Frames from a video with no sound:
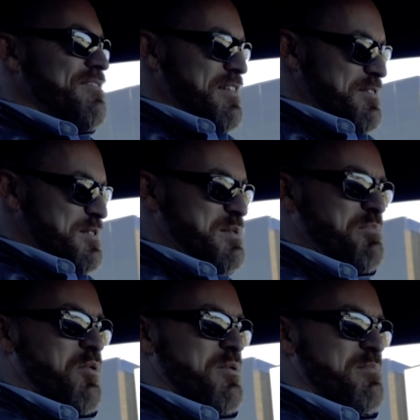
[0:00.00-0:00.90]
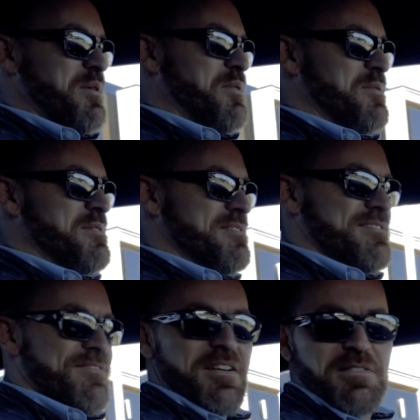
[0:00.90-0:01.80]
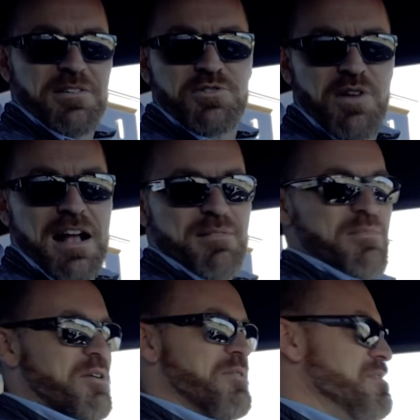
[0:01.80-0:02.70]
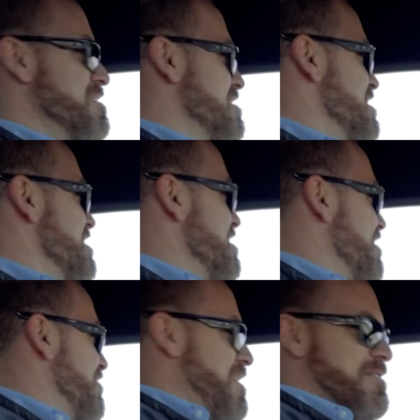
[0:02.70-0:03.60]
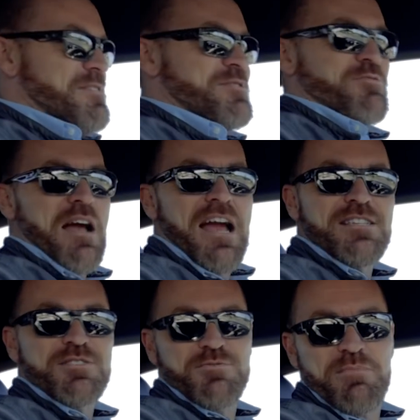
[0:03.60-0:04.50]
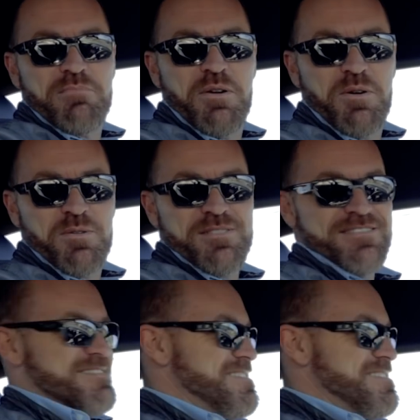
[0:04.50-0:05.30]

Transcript: I found a sport mode, I found a track mode, I found a drag strip mode.